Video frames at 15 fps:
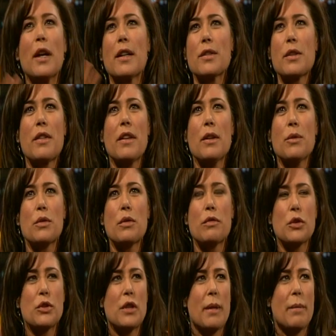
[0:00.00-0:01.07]
great because I think it was the
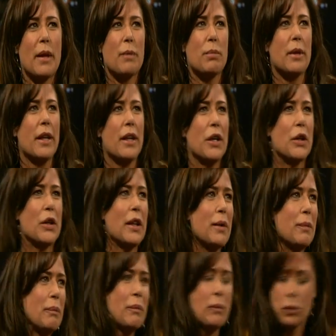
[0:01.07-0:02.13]
first time they had played here in like,